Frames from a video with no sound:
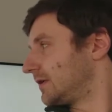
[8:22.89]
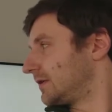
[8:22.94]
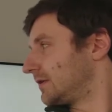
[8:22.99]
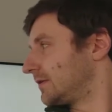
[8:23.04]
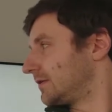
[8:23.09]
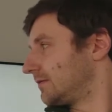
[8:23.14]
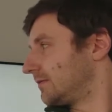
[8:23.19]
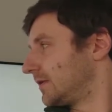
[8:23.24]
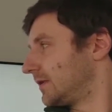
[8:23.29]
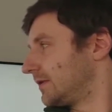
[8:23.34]

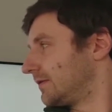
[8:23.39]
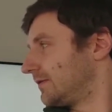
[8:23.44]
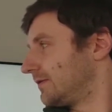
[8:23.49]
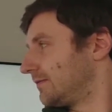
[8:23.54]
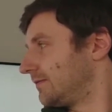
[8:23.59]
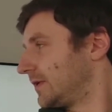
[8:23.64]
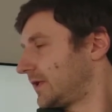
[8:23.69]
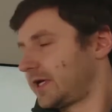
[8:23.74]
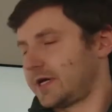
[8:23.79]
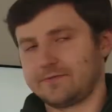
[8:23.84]
And well,
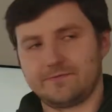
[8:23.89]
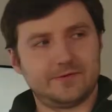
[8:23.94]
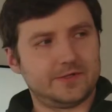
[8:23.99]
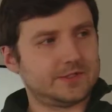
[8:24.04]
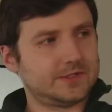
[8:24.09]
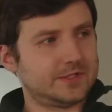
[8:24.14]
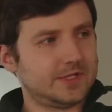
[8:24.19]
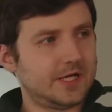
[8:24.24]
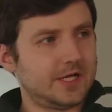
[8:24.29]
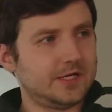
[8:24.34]
we have
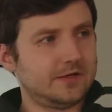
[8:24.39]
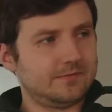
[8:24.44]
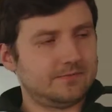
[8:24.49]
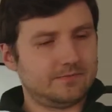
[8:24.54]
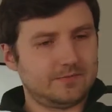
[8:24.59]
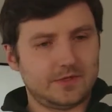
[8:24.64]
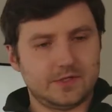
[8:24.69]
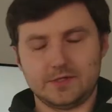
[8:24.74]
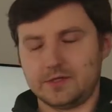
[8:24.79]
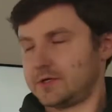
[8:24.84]
this
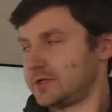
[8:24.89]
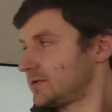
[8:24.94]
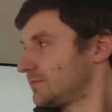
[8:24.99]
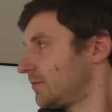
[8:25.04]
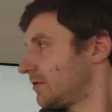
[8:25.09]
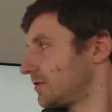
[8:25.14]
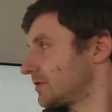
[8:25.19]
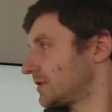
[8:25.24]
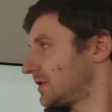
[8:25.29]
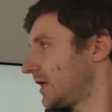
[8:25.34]
in a
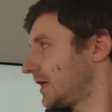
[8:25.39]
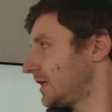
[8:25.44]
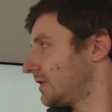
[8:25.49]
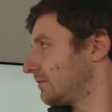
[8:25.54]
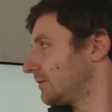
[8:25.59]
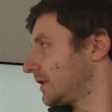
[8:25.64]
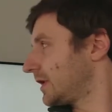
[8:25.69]
response line.